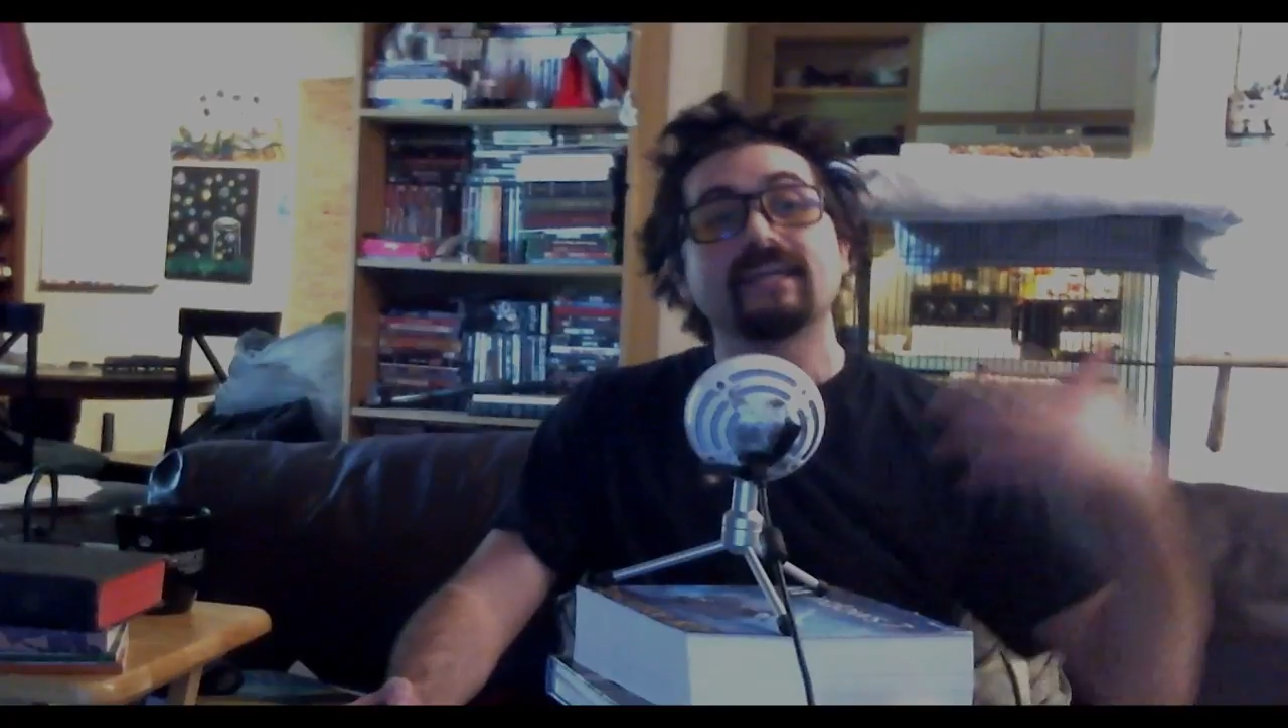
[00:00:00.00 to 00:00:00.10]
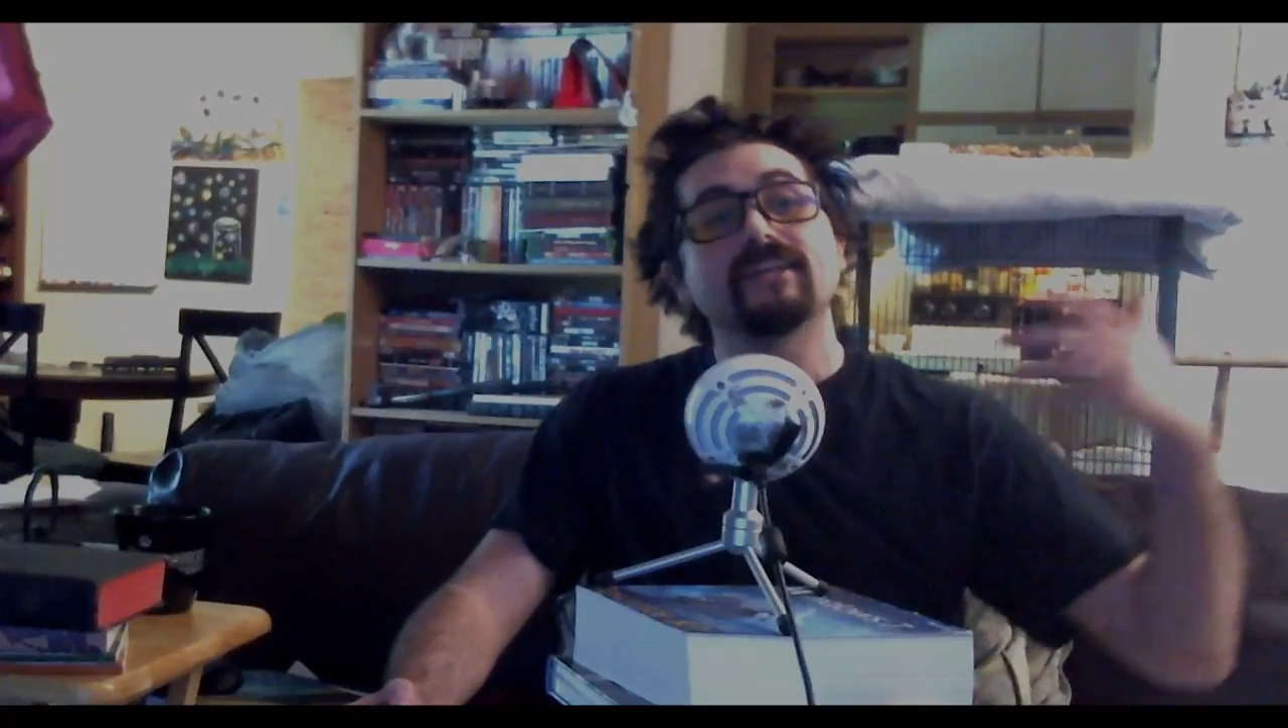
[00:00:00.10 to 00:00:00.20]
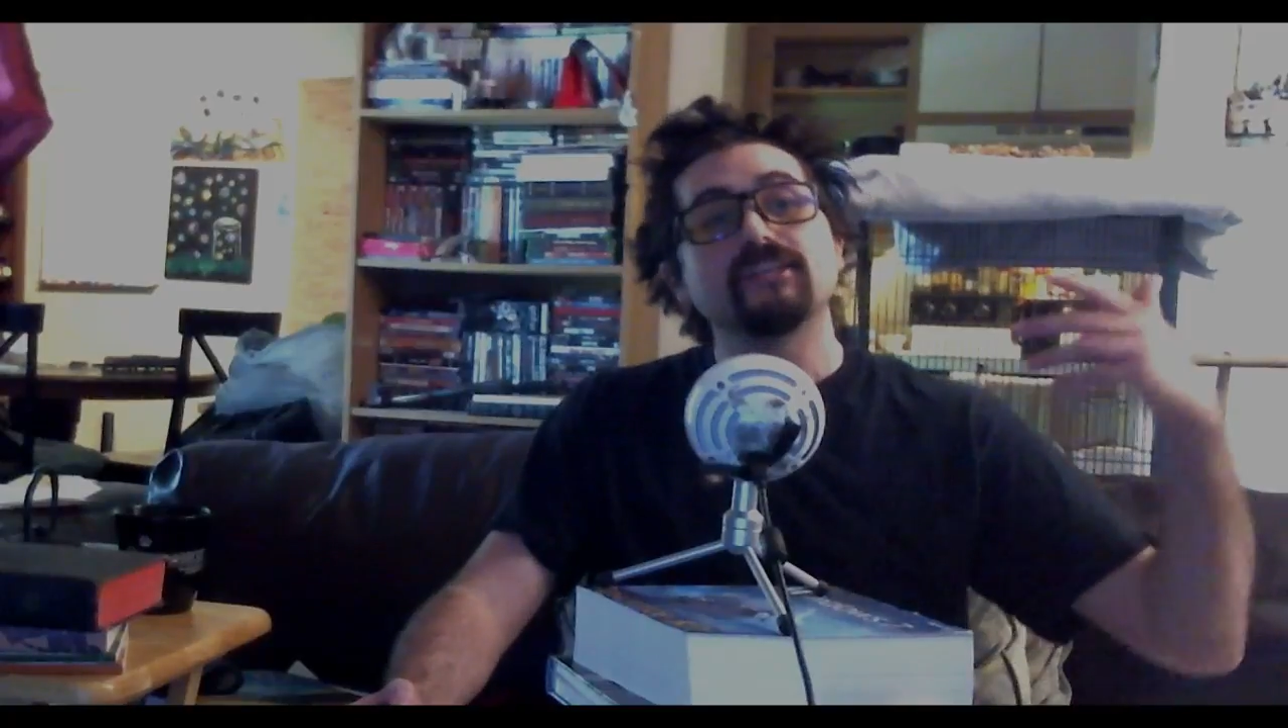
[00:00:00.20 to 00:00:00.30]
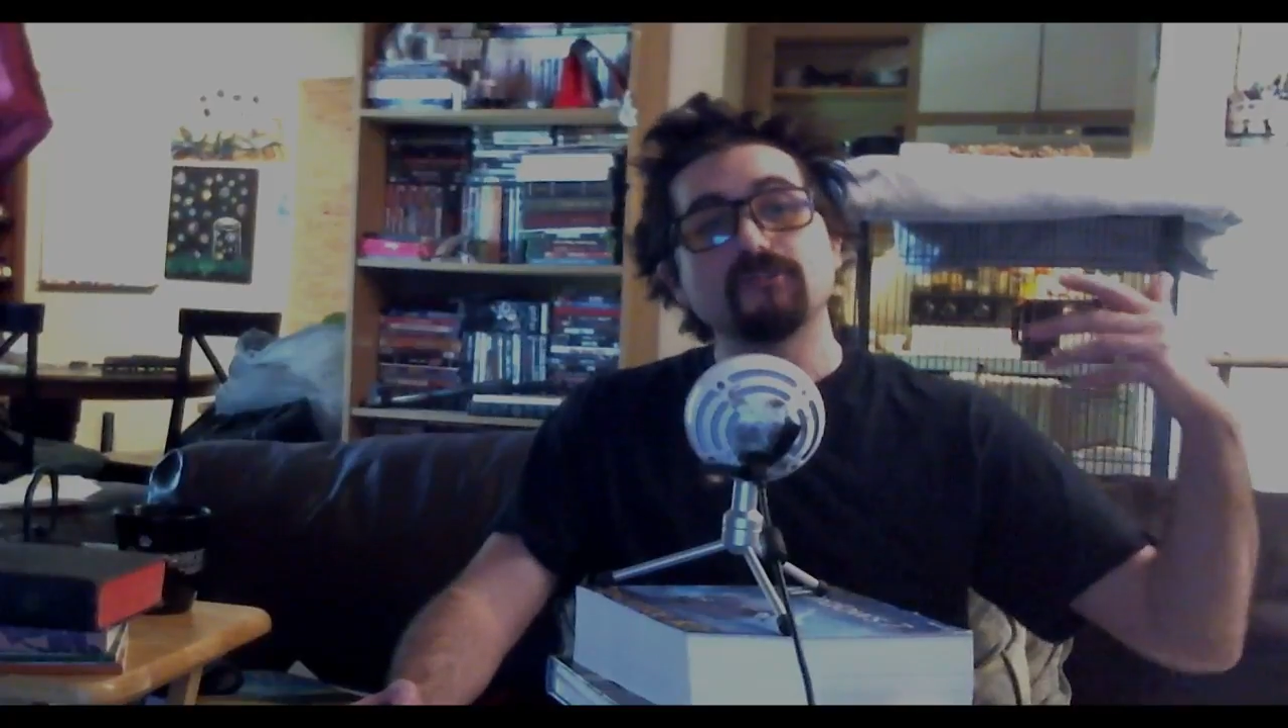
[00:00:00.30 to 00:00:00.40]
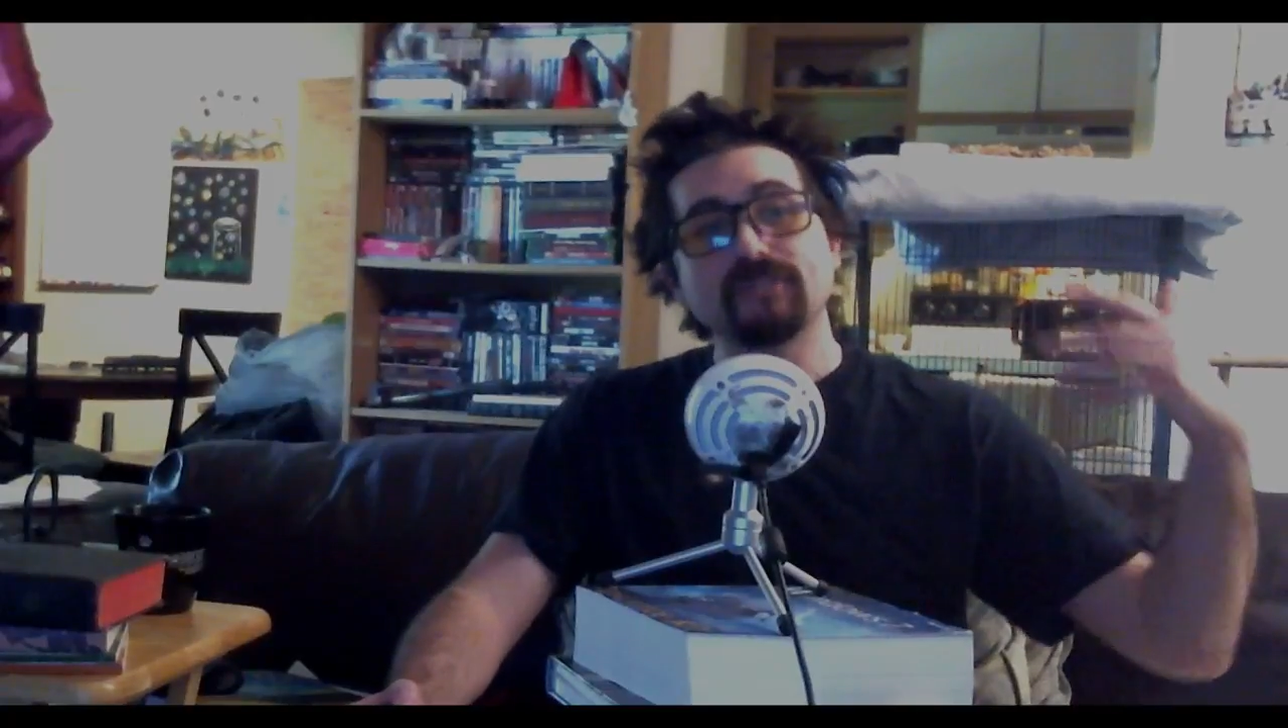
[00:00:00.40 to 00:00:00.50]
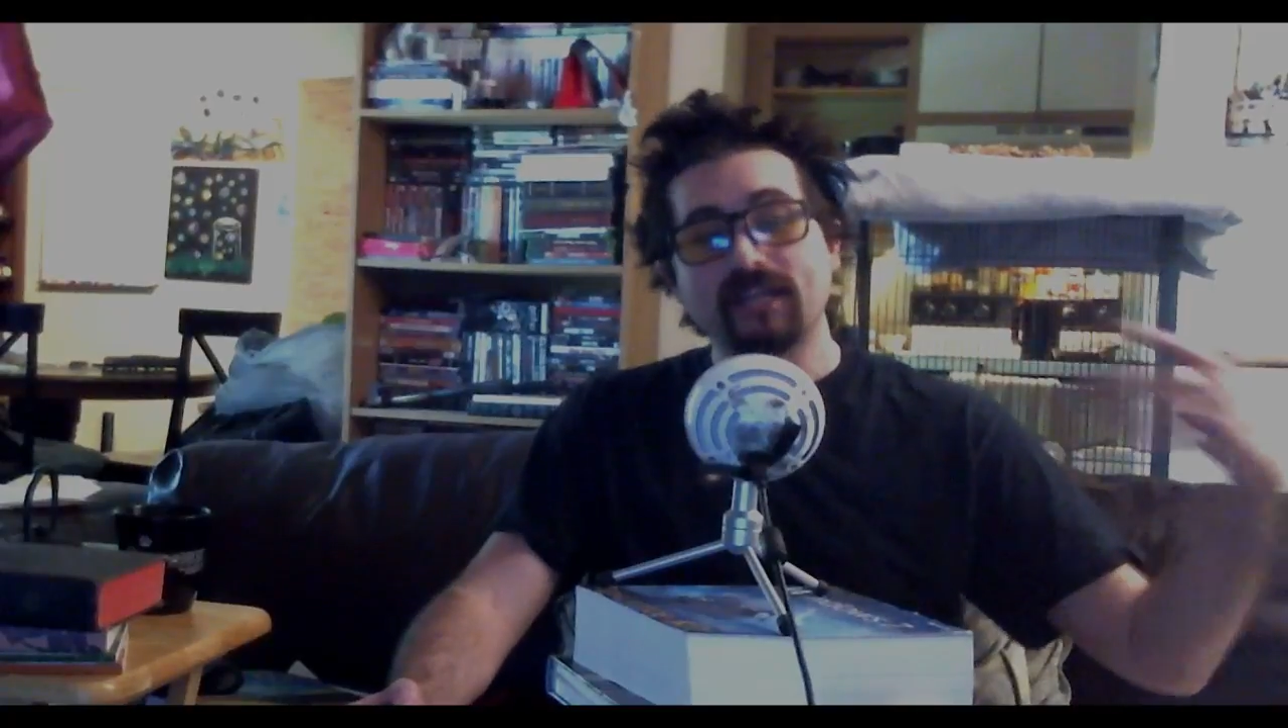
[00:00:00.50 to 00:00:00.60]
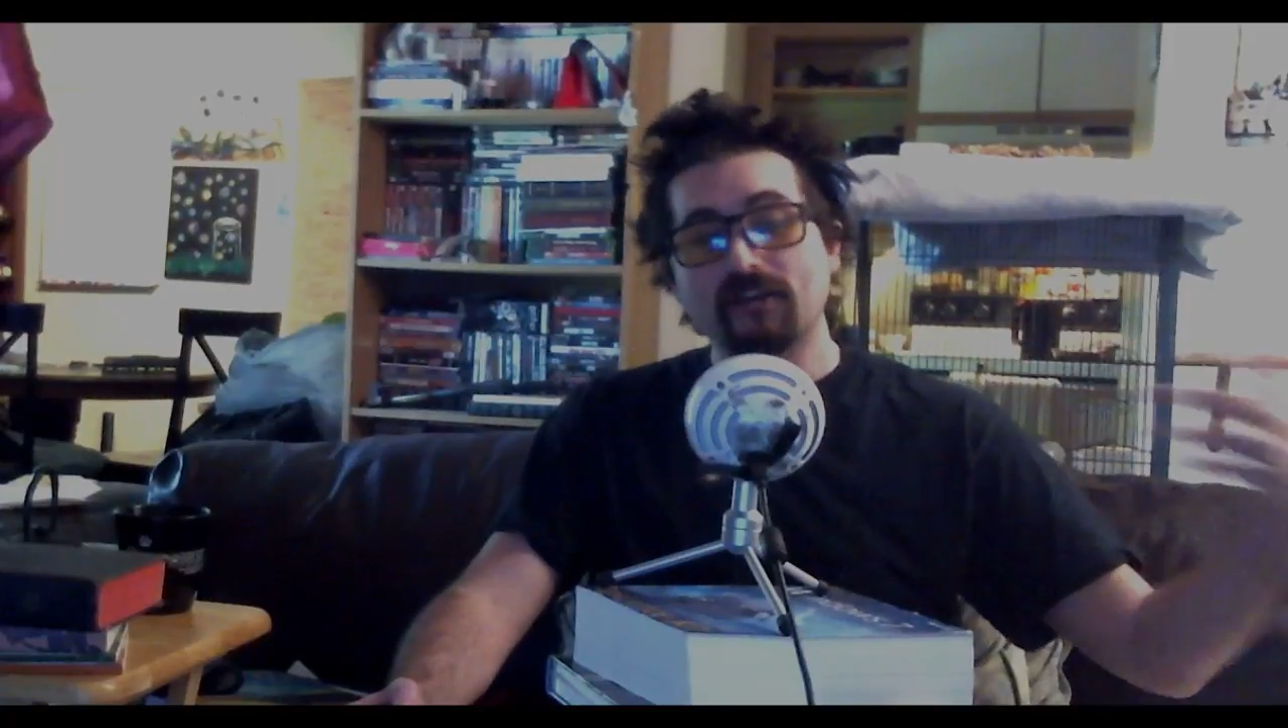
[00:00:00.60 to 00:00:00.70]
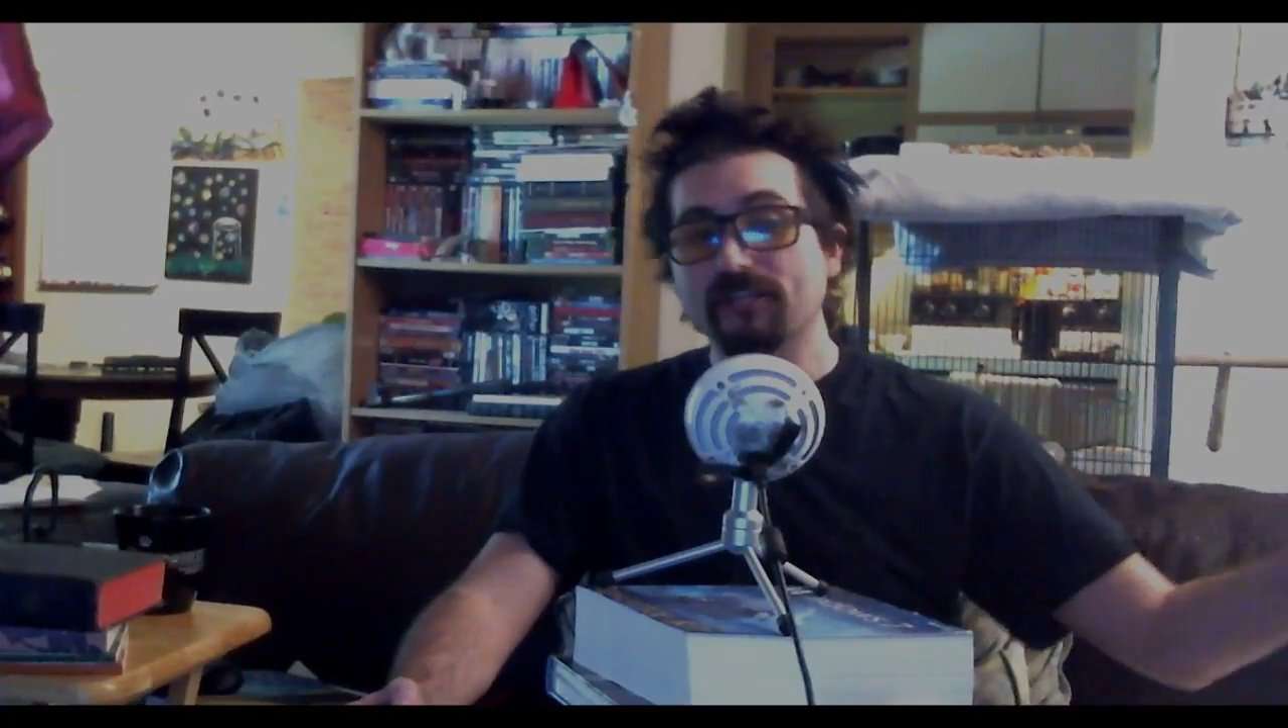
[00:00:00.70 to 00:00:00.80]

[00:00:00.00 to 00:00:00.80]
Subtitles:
you carry